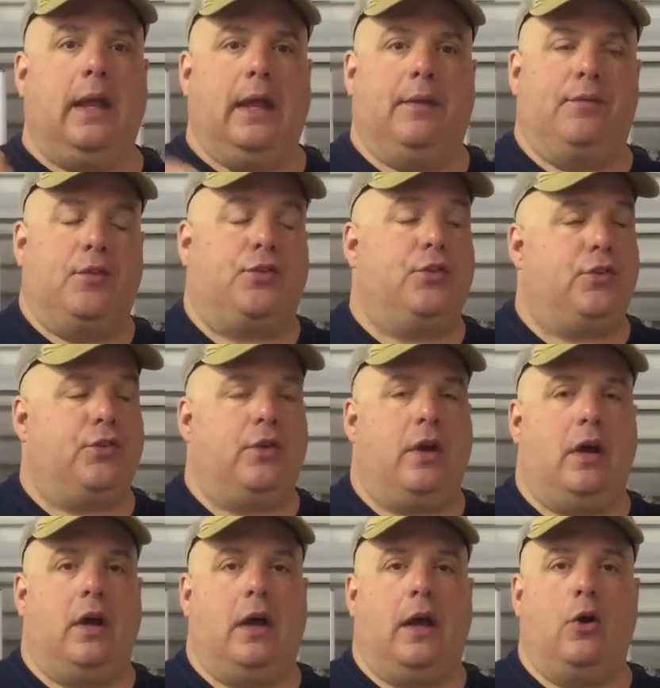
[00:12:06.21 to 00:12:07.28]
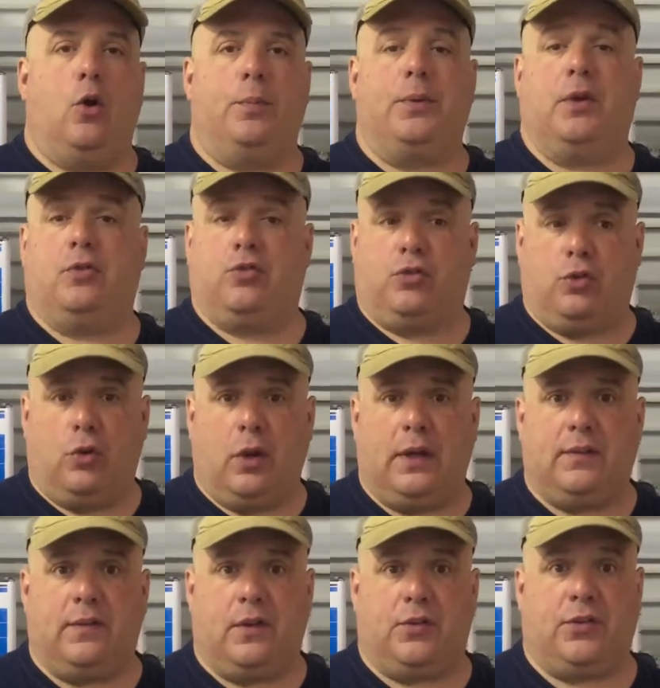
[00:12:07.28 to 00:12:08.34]
And this is, I hope you
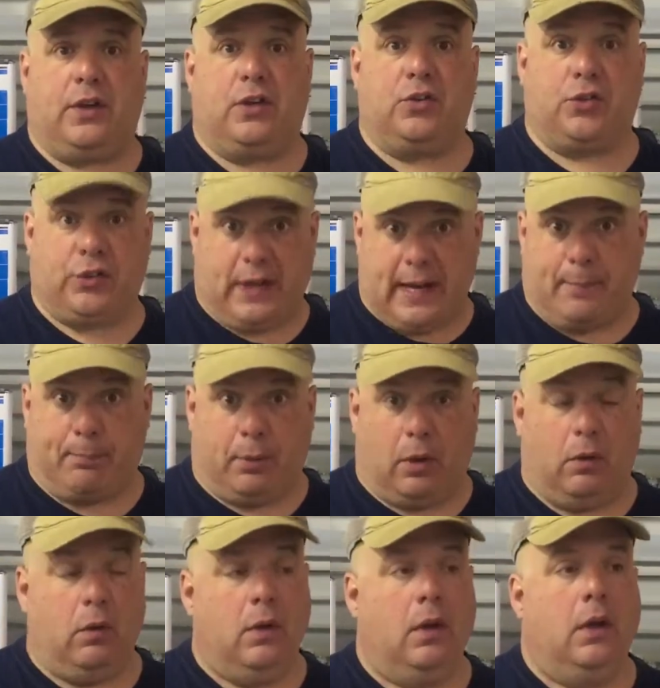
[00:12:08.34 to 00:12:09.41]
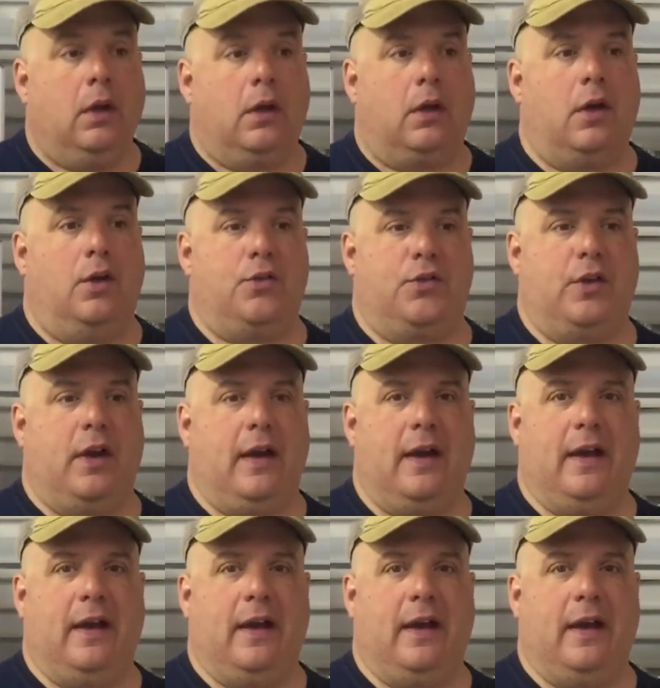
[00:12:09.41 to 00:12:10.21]
enjoyed this example, because